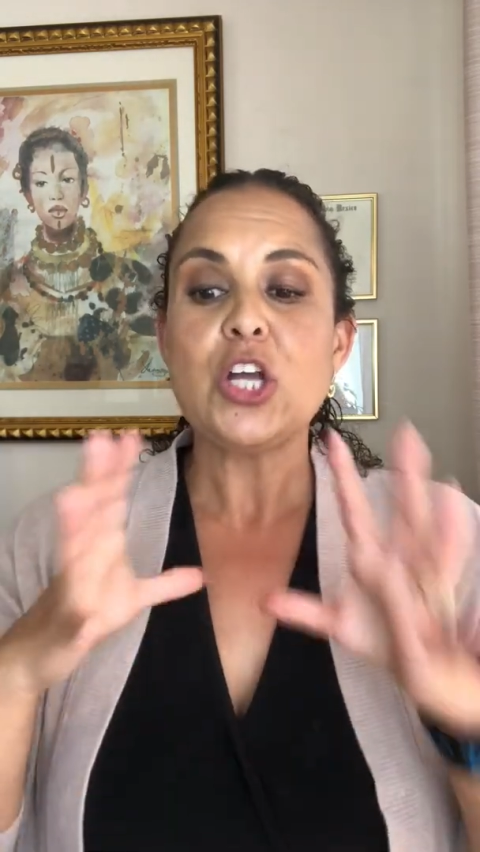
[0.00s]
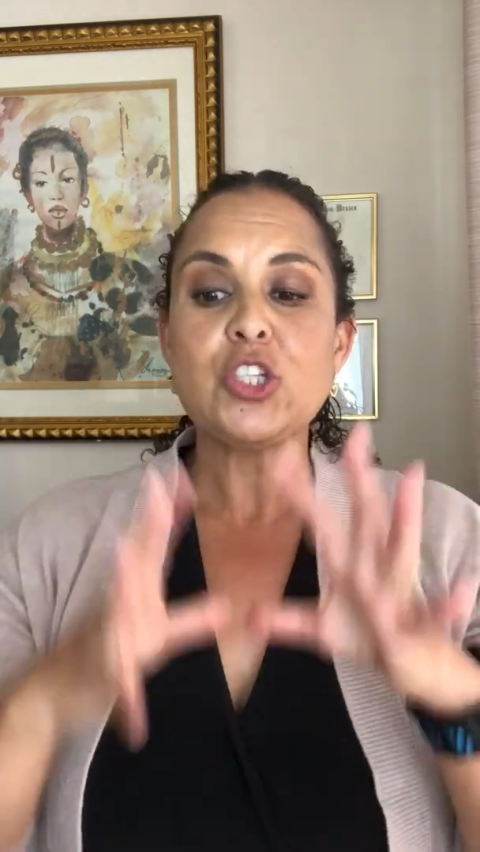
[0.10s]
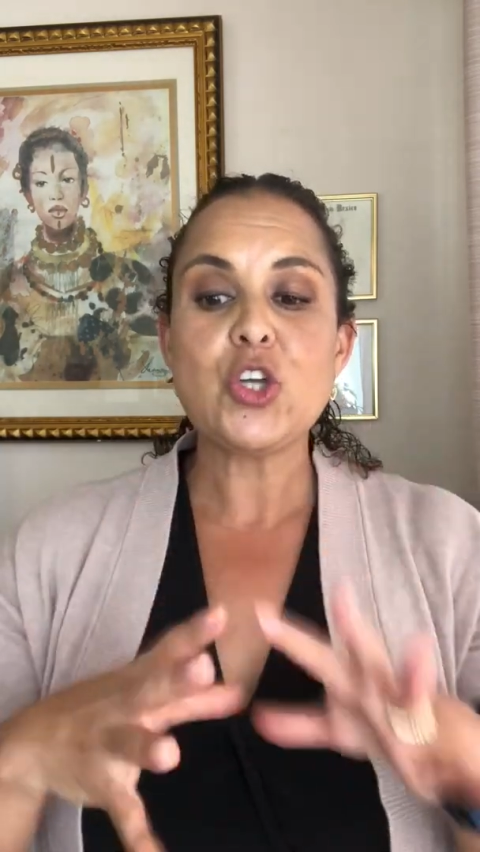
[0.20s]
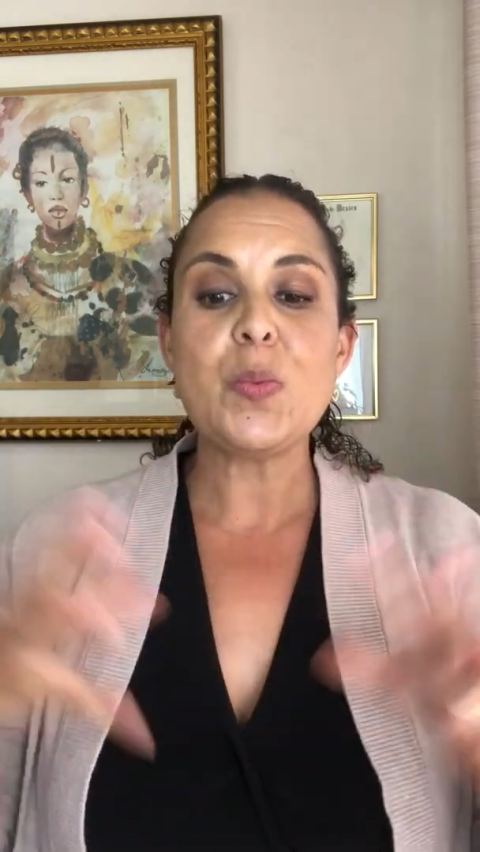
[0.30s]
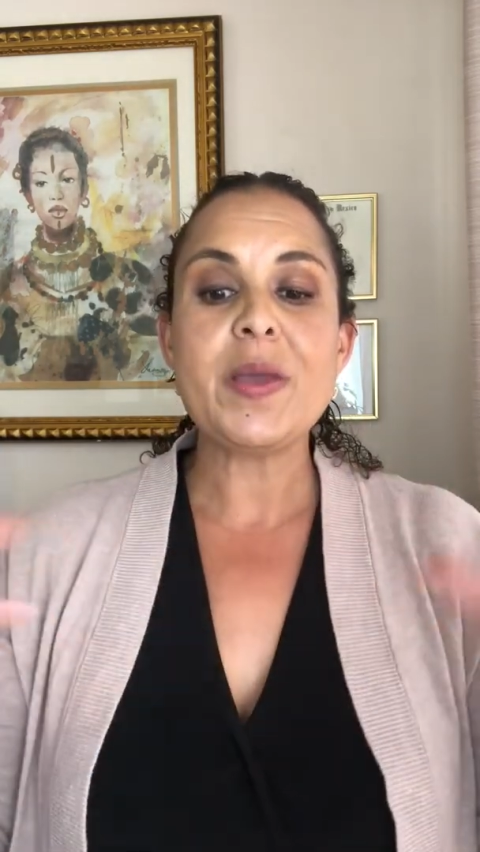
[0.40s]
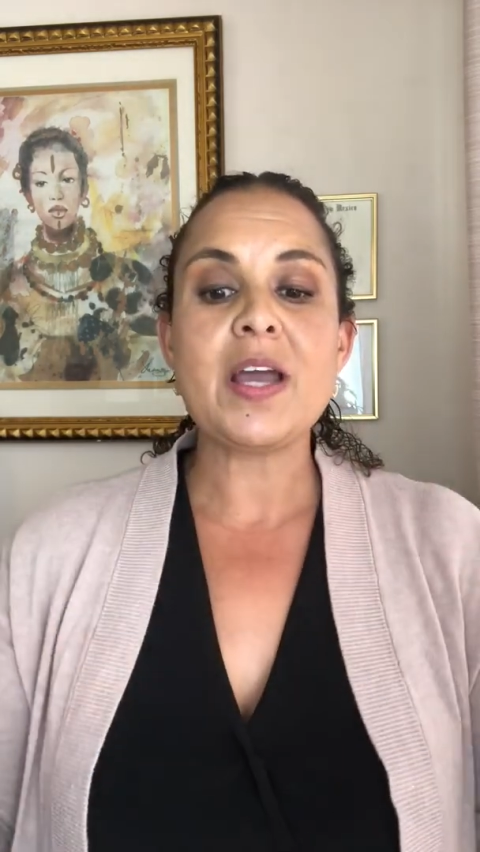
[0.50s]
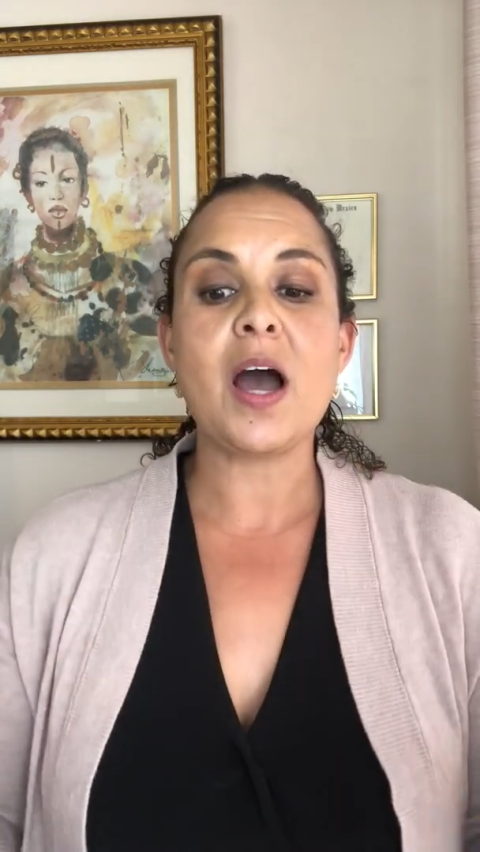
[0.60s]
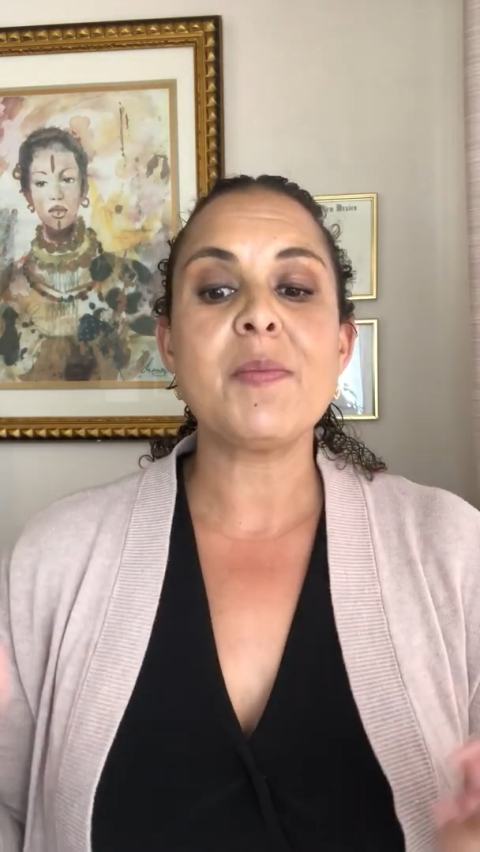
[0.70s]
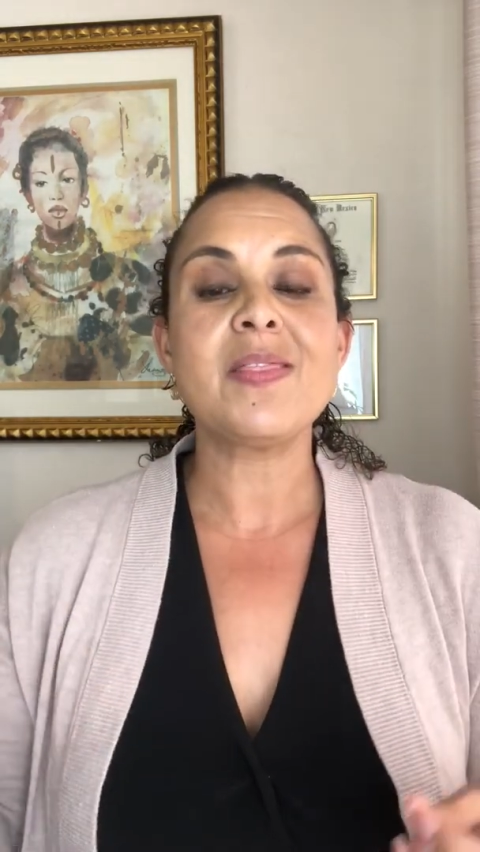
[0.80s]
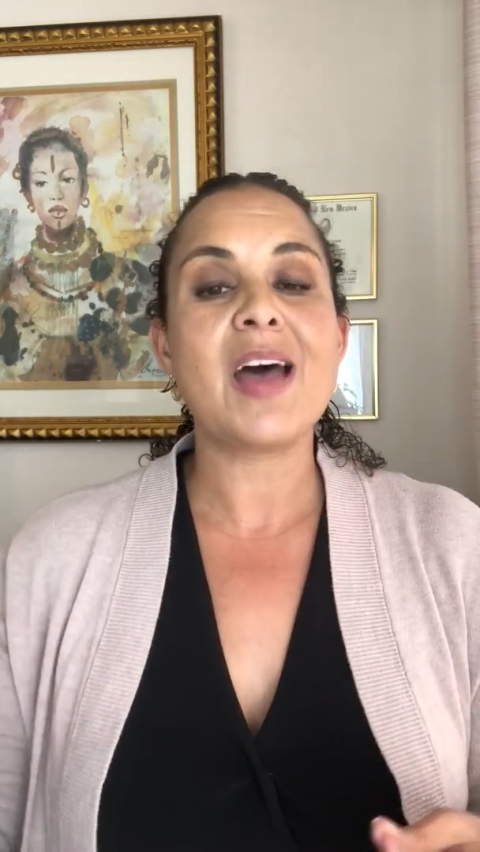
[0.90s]
to
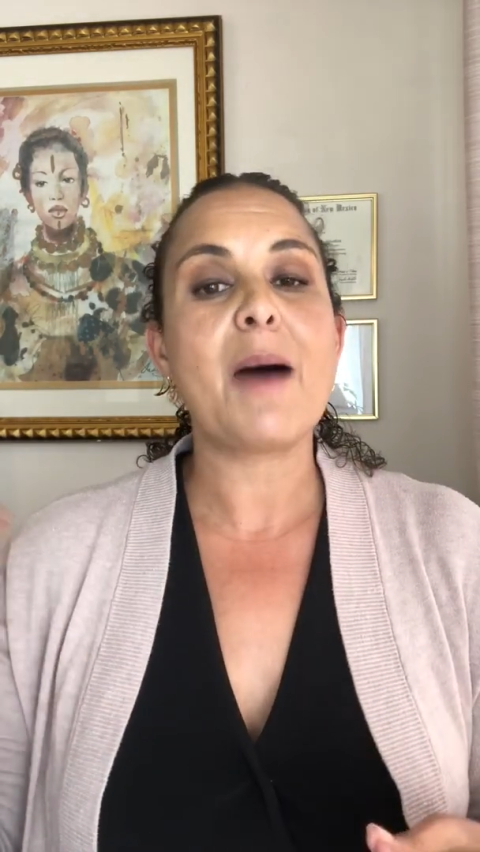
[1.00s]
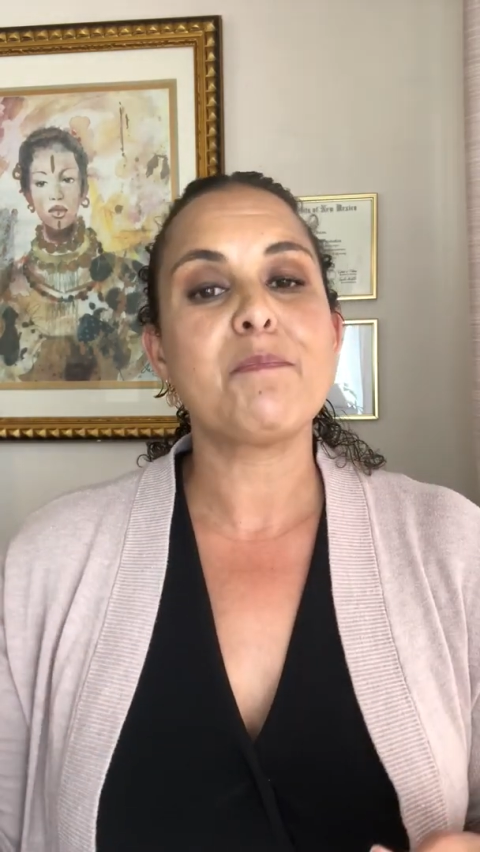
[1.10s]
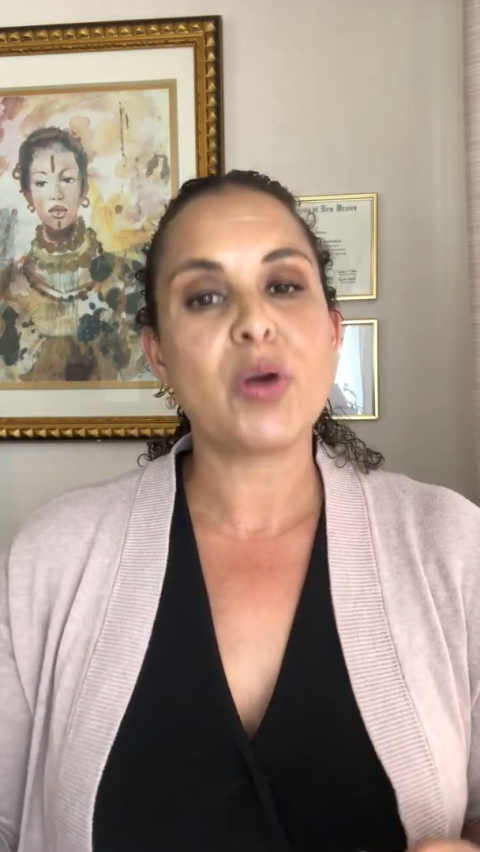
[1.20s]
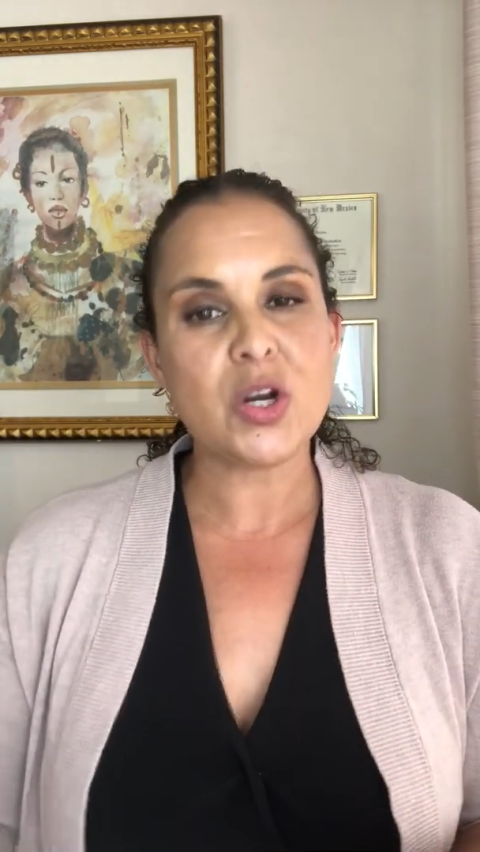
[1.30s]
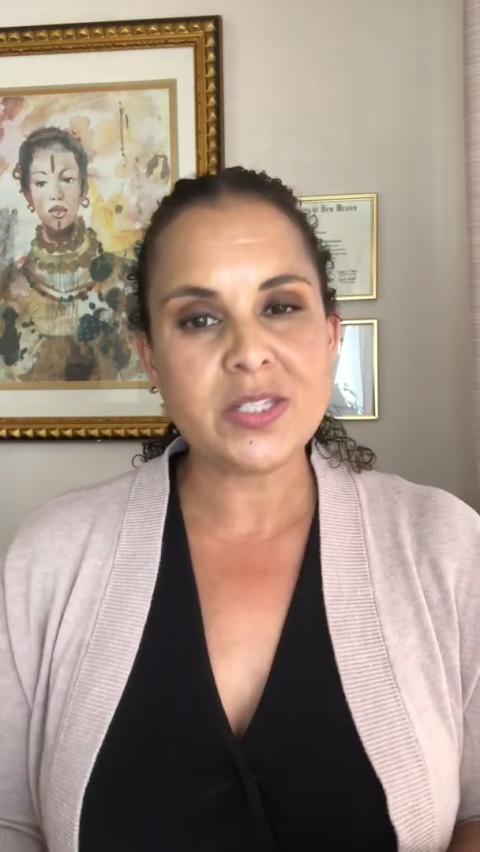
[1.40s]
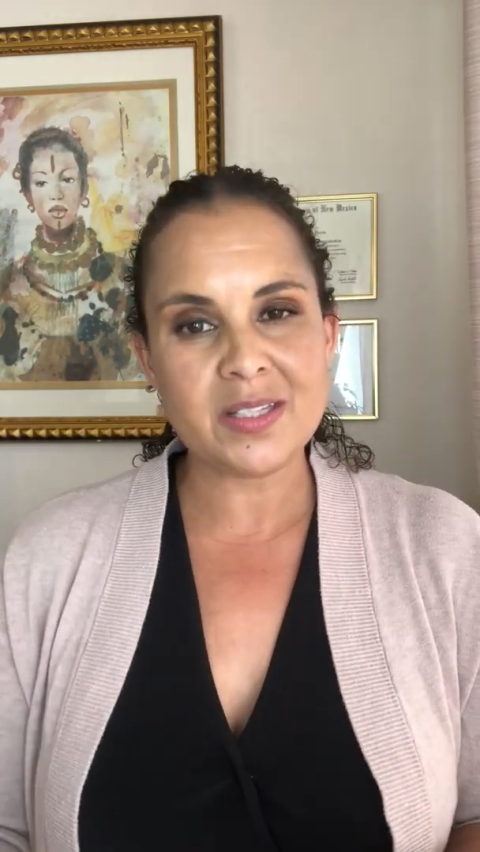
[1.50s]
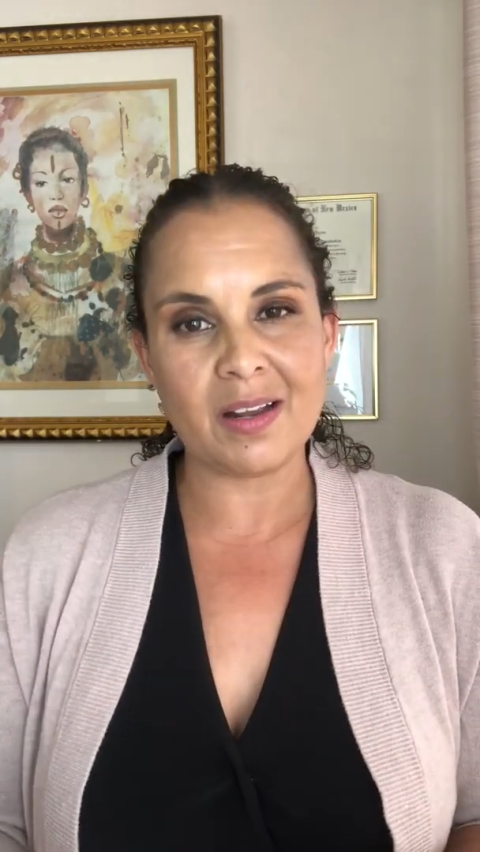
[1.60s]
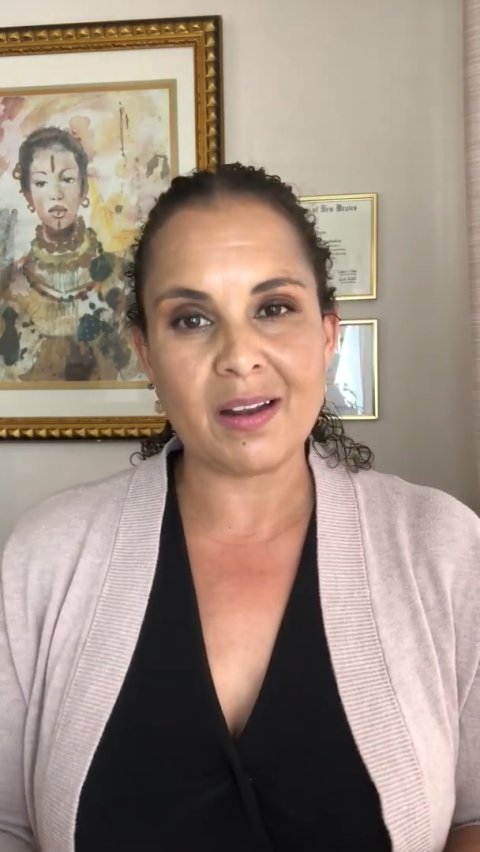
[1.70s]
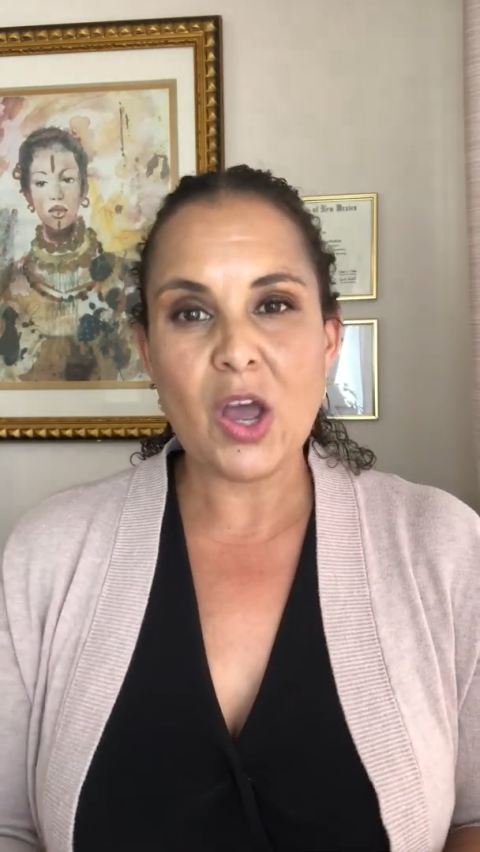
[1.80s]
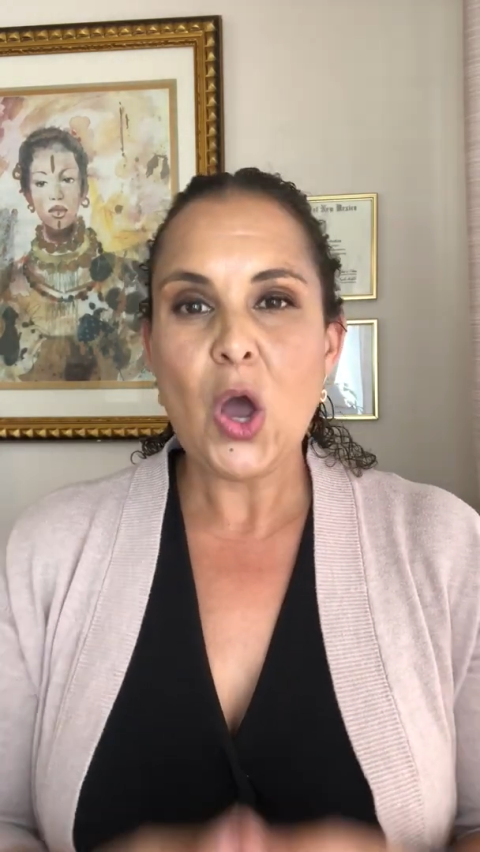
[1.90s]
becoming that person